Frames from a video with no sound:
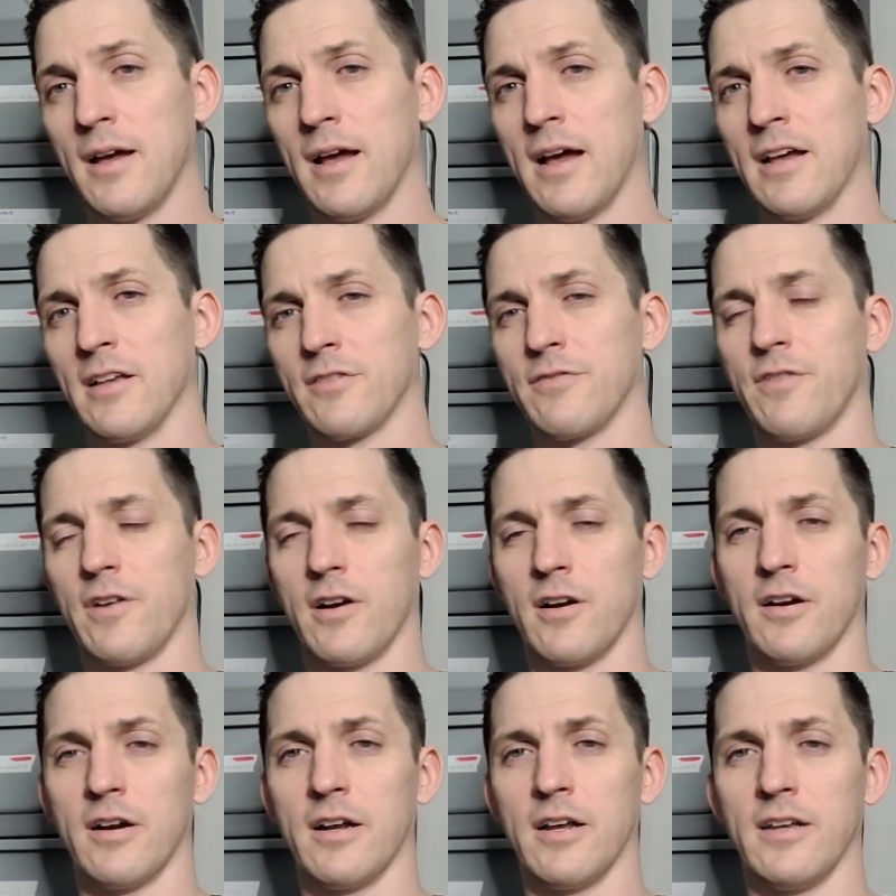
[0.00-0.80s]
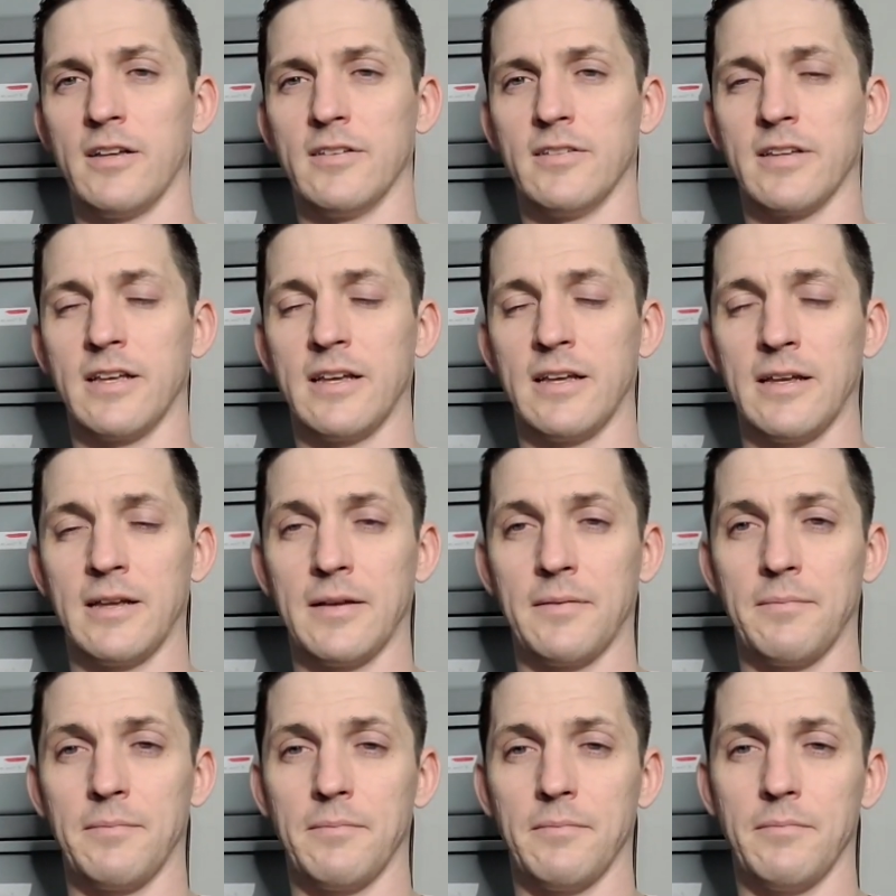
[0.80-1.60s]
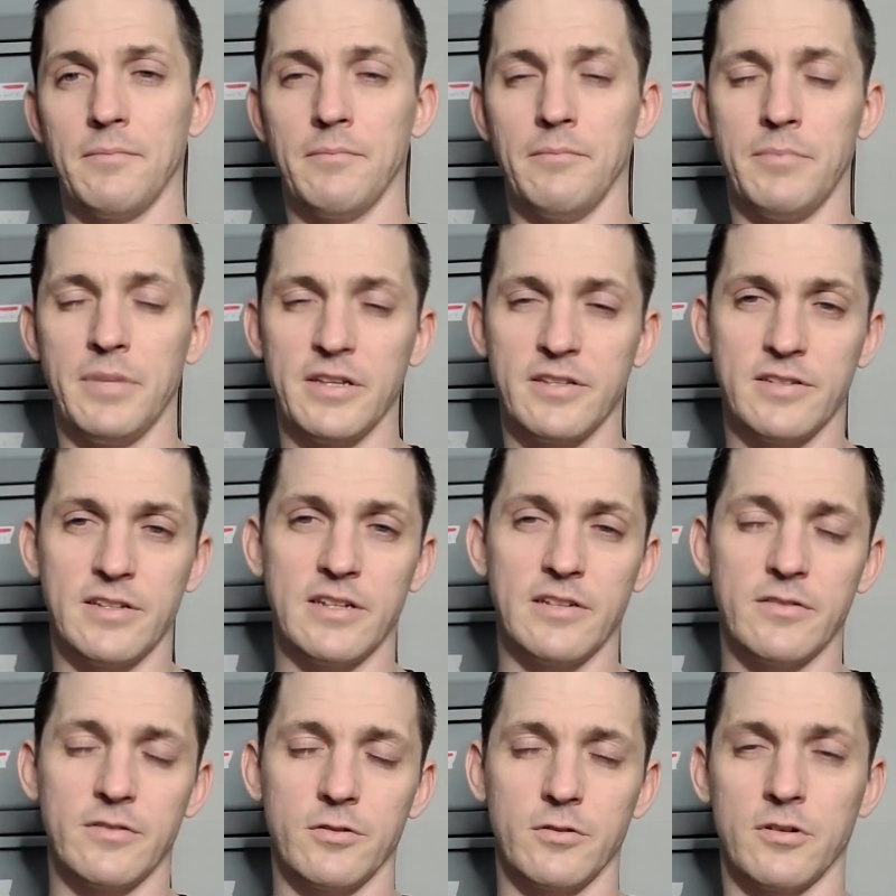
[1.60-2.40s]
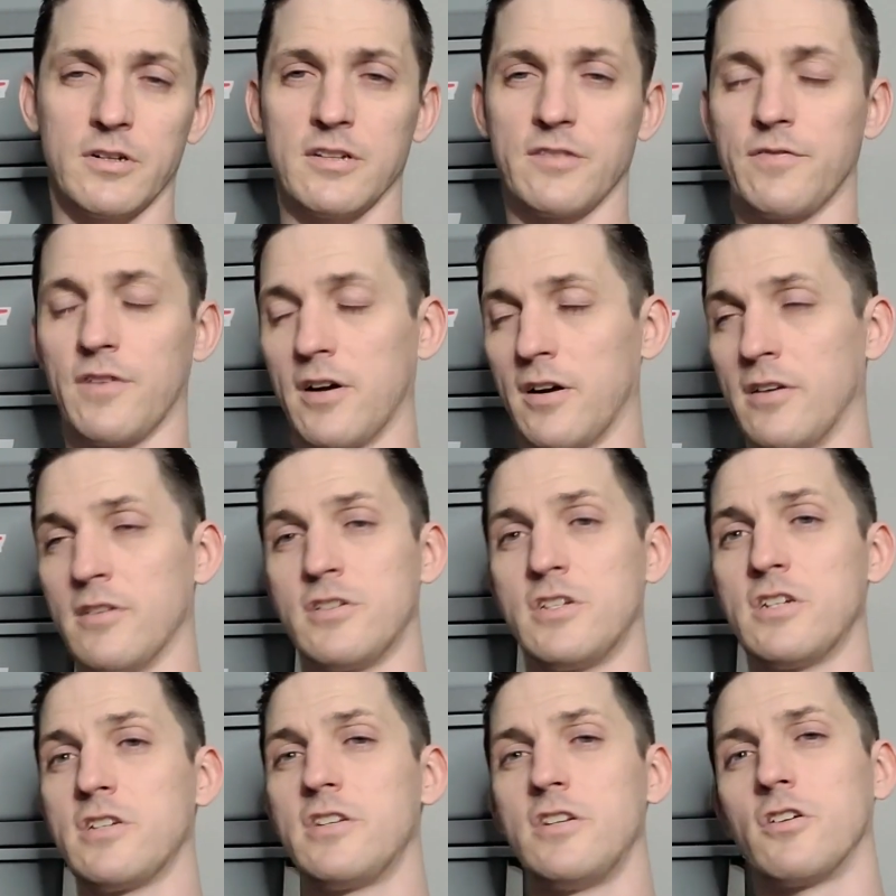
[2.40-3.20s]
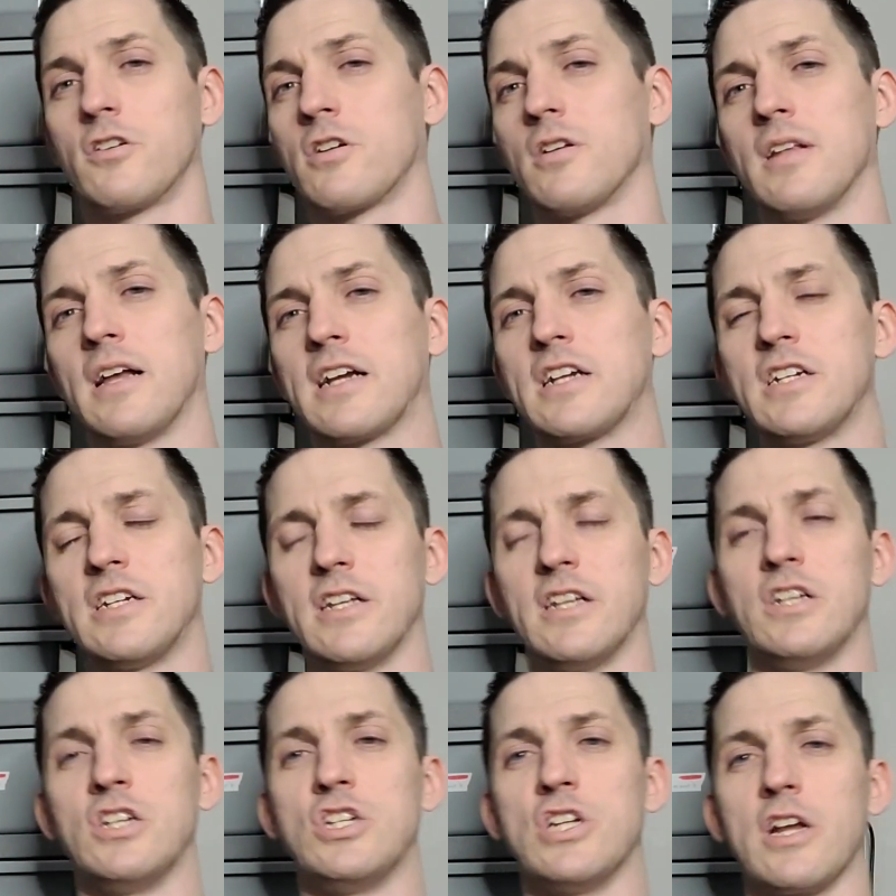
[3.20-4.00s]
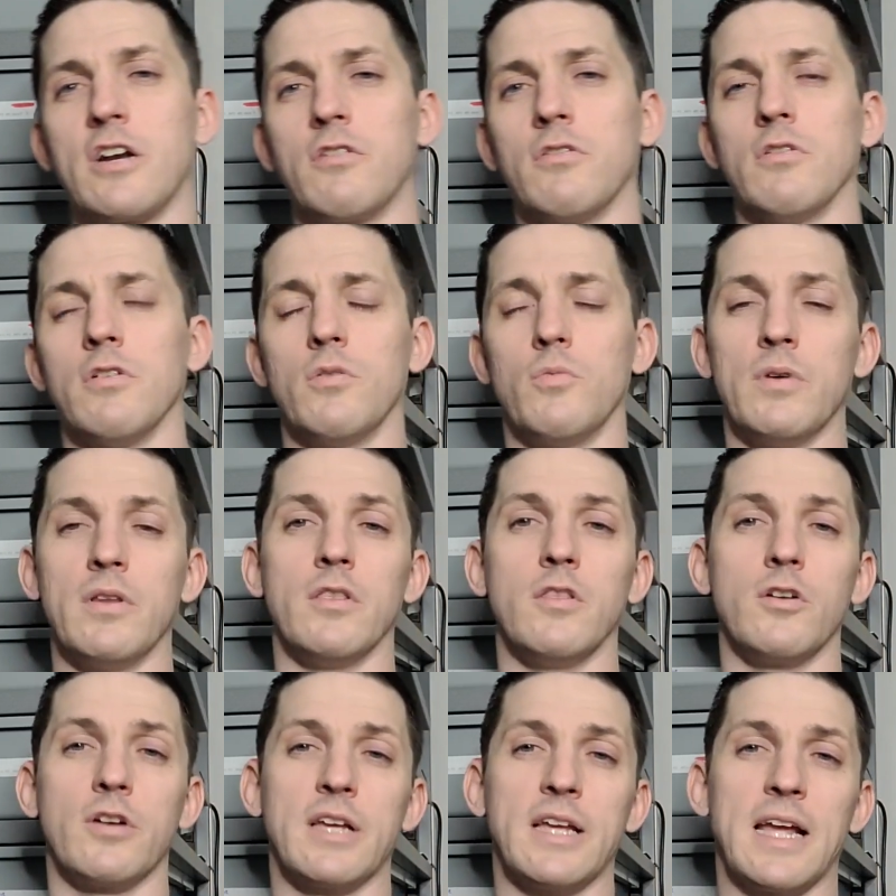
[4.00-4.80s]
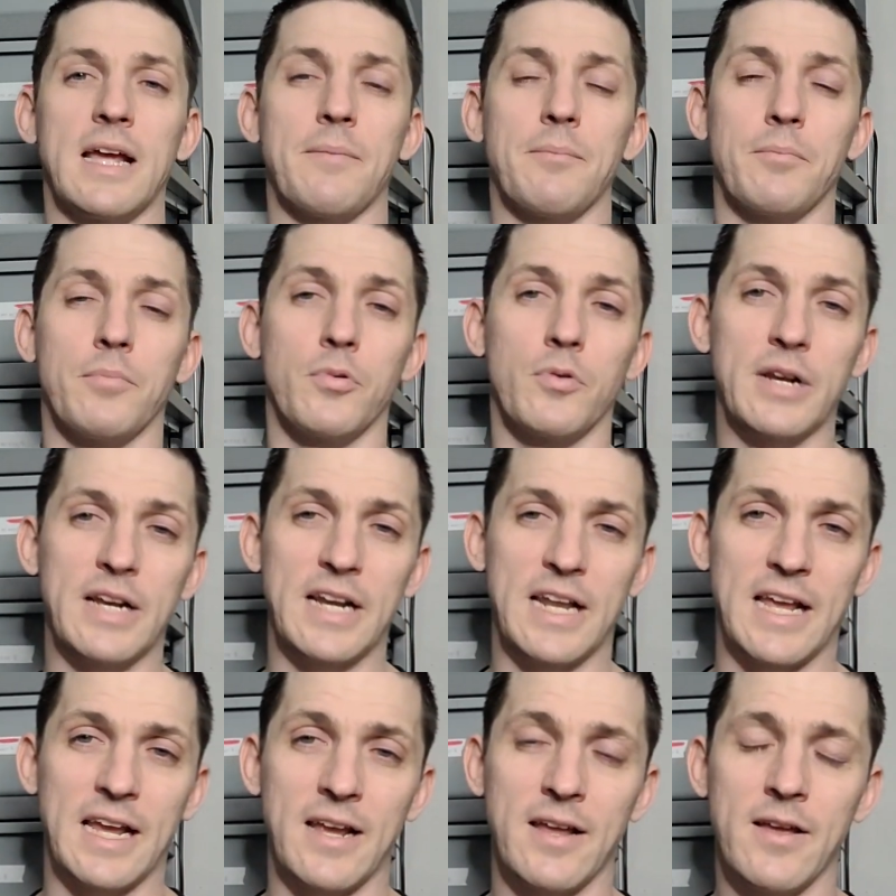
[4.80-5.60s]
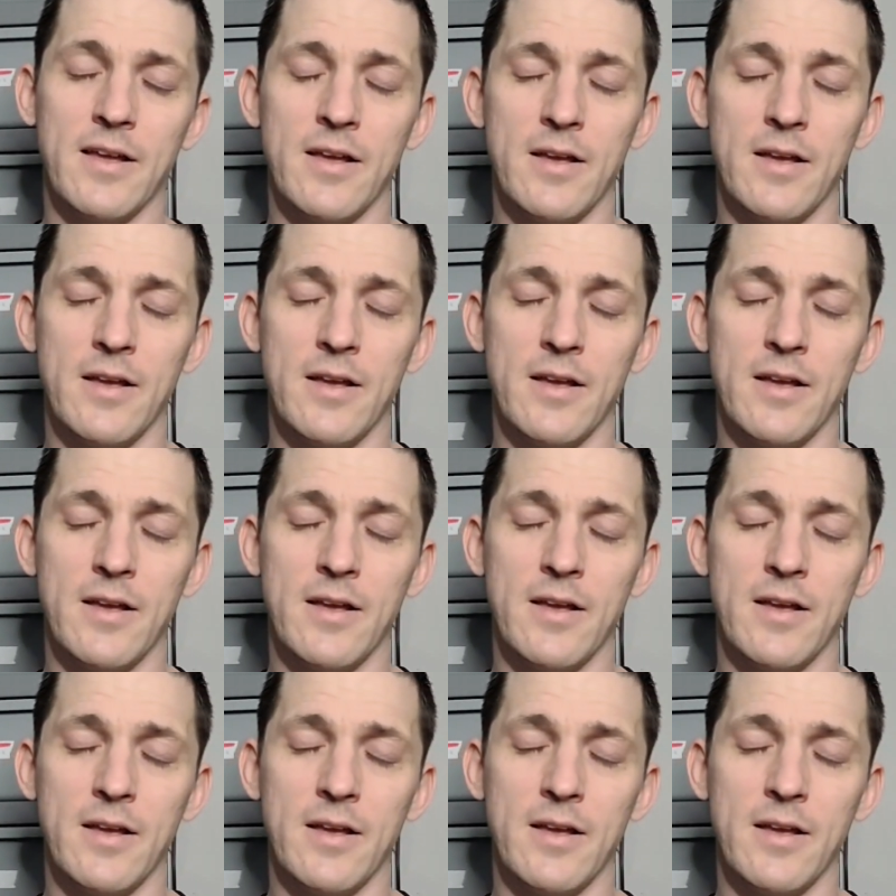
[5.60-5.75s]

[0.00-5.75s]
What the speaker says: as far as a business or as far as just your collection in general when looking at breeding.